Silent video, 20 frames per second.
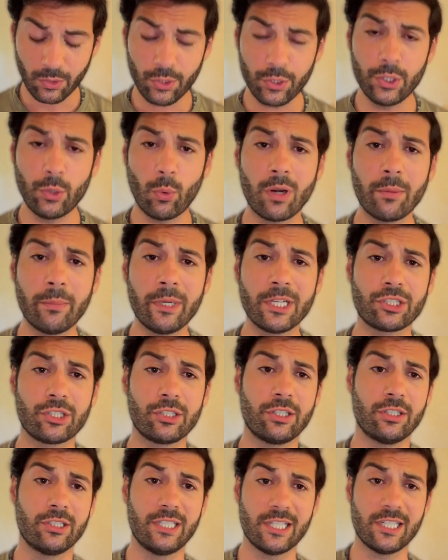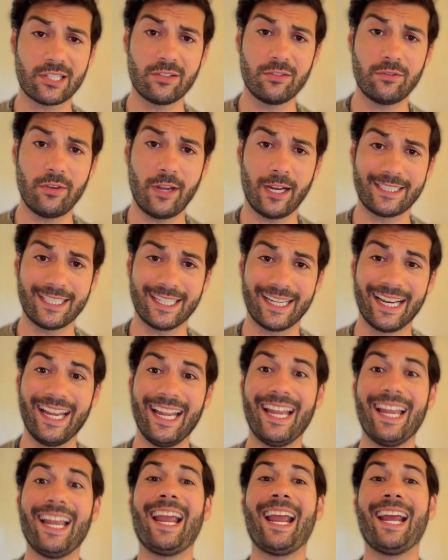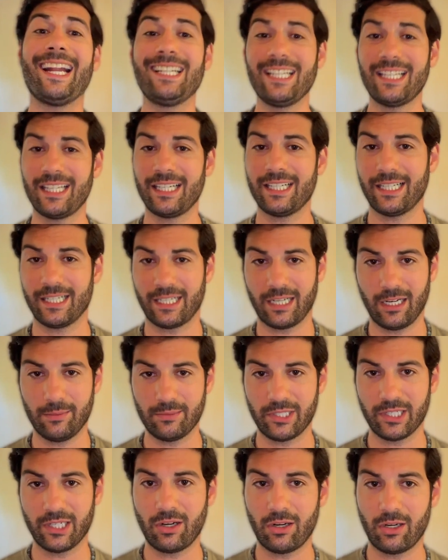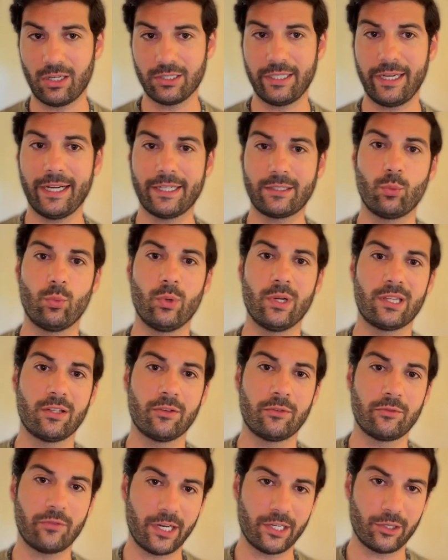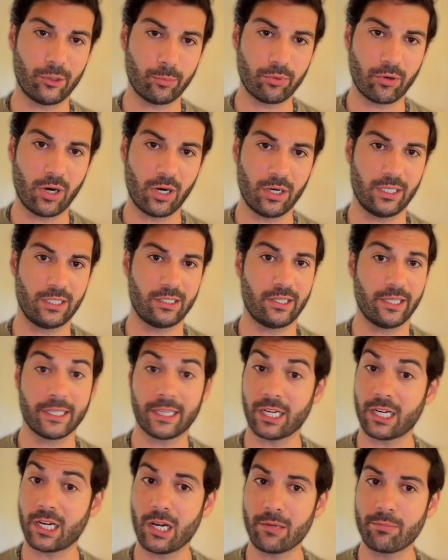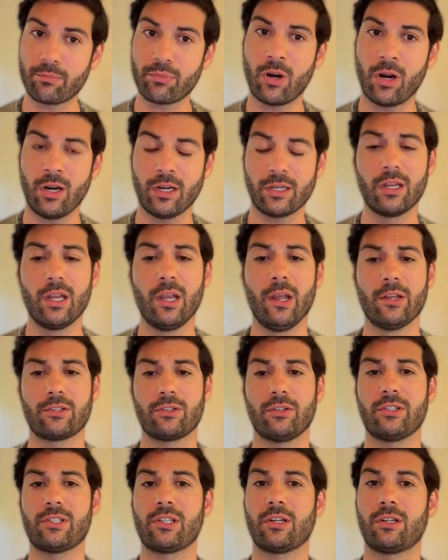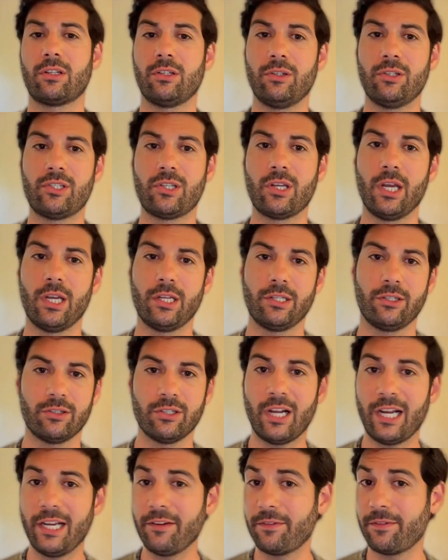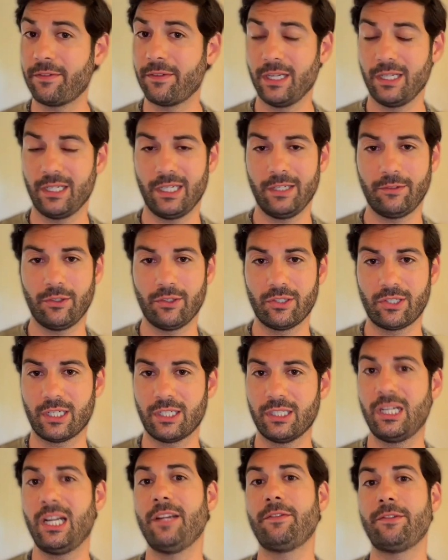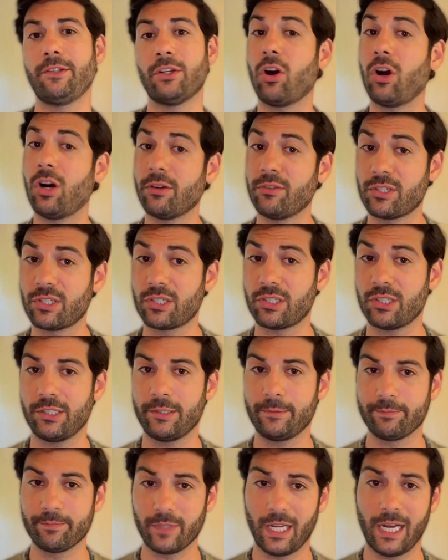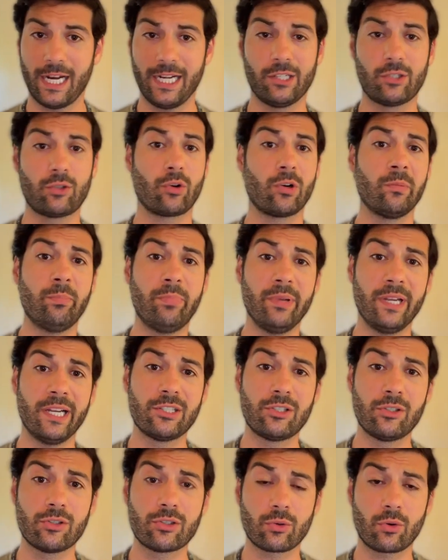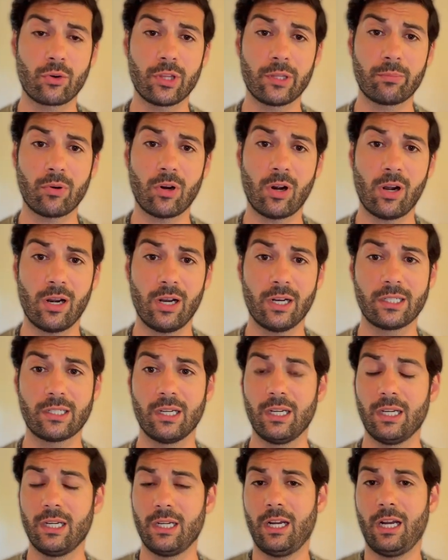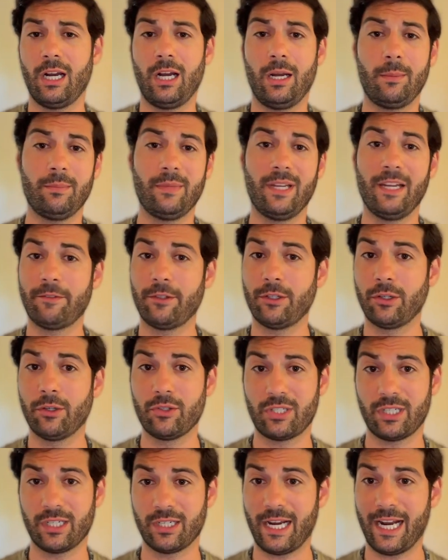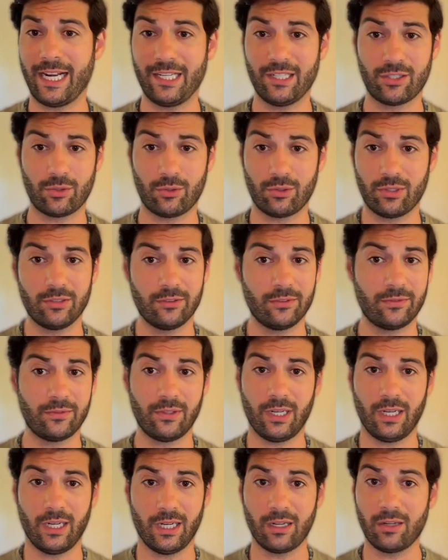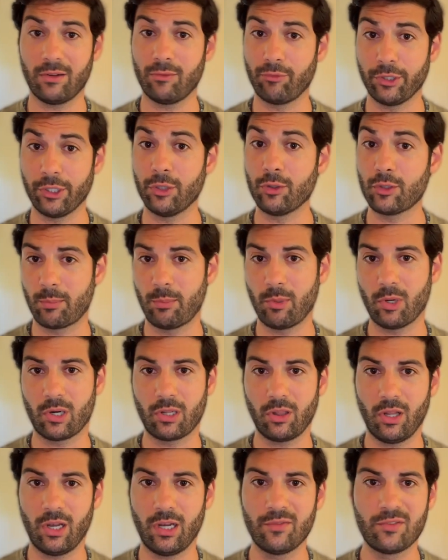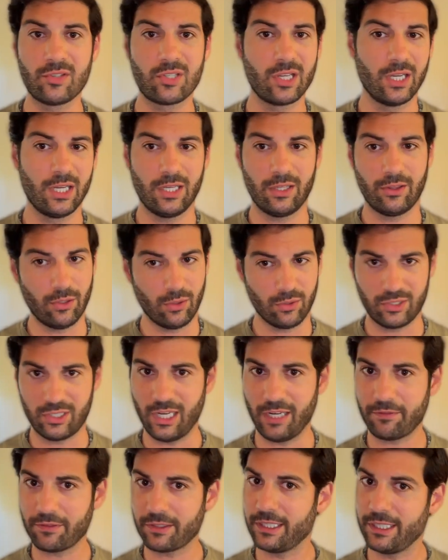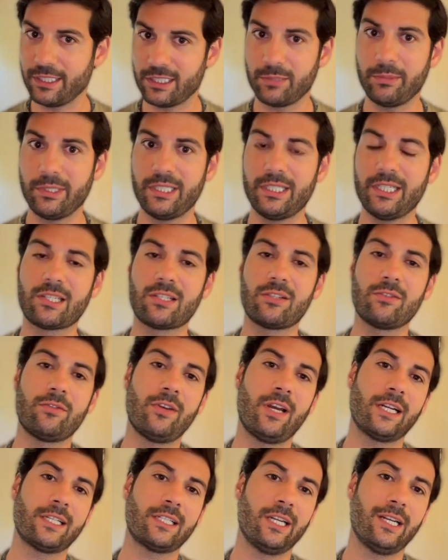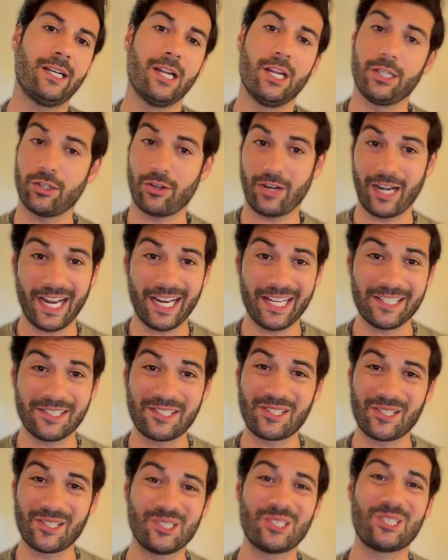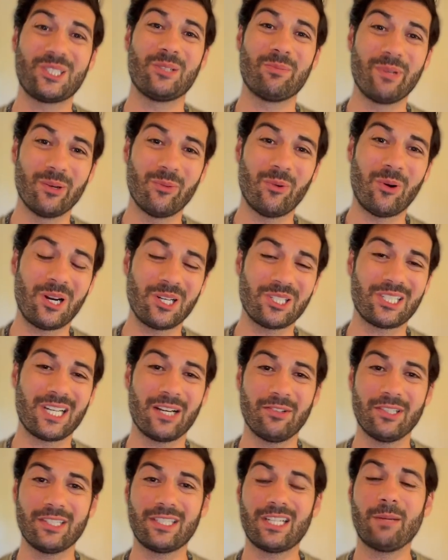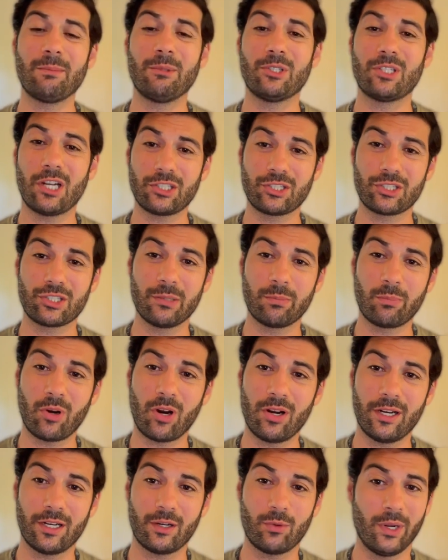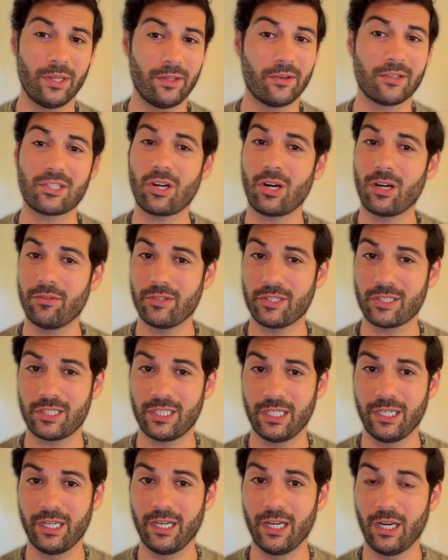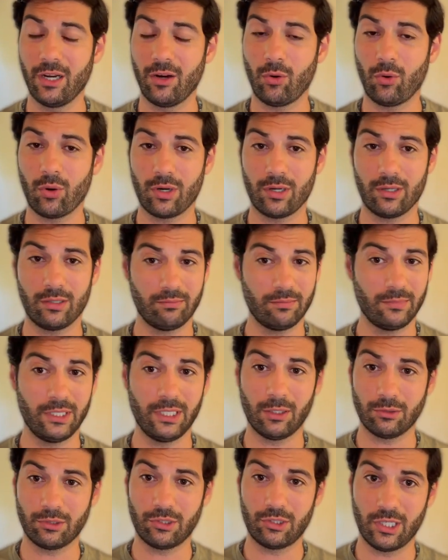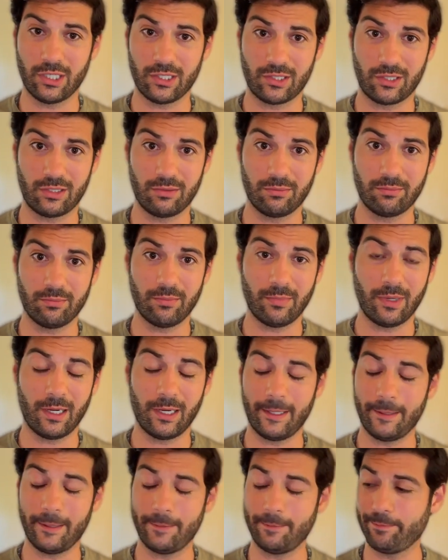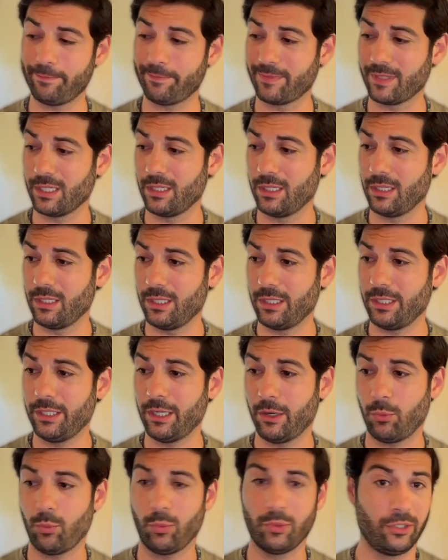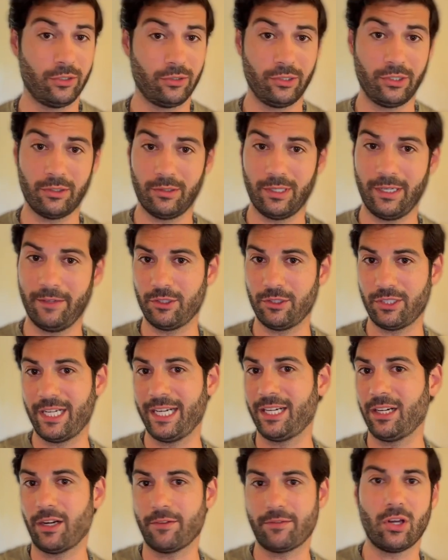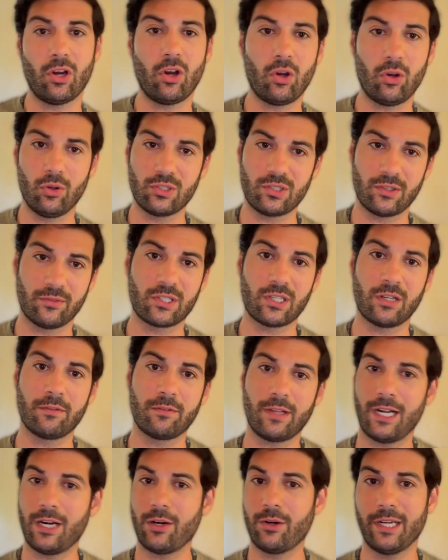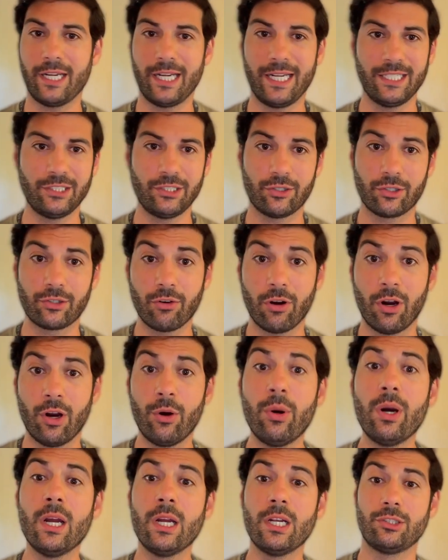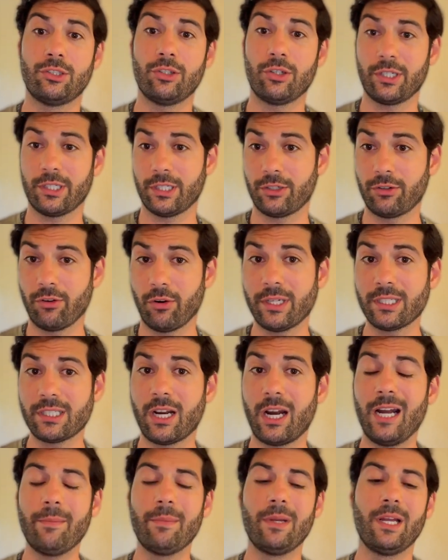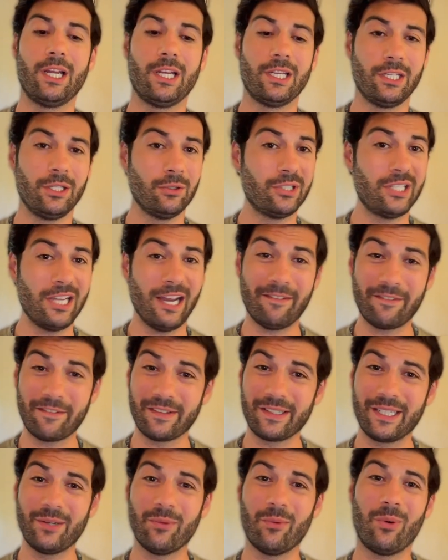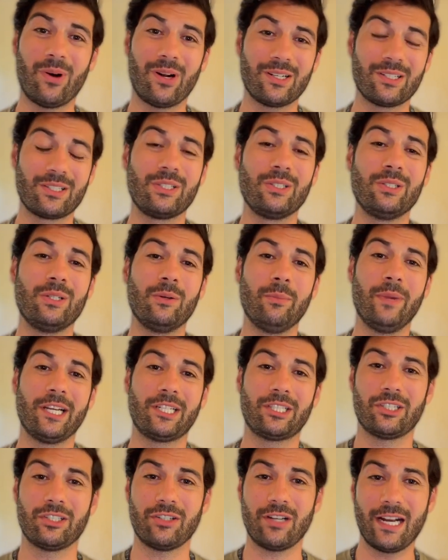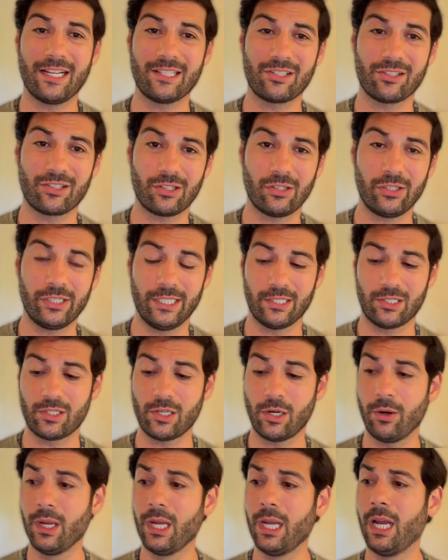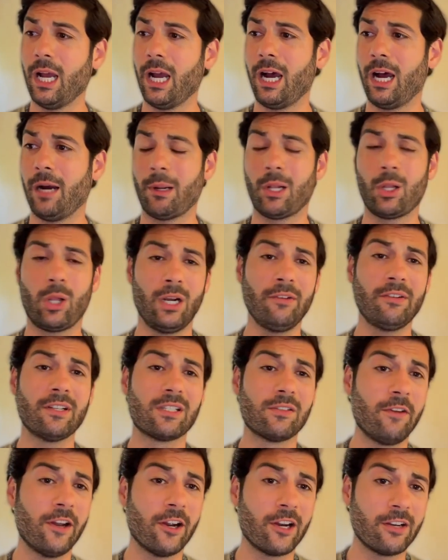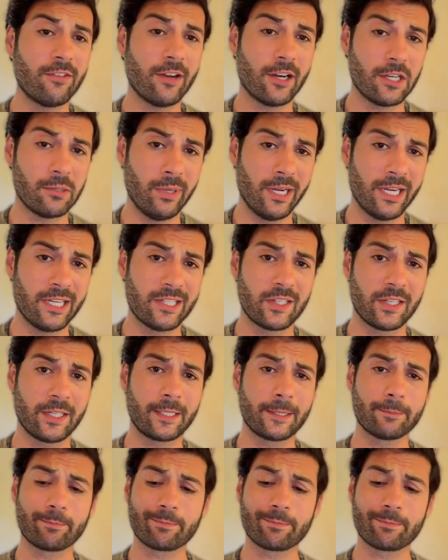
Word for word: You want to make sure you're disinfecting anything that comes in contact with the final product, like the cut product. So this includes your knife, if you're using a knife, your harvester, any sort of bins you store the product, um, if you're using any sort of uh, reusable gloves, those definitely need to be disinfected. Your hands should be washed every time you touch the product, whether it's harvested or you know just um, you know you're, you're, taking off the hulls of sunflower in your grow during the growing time, you definitely want to make sure your hands are clean. So um, a lot of it's very very basic,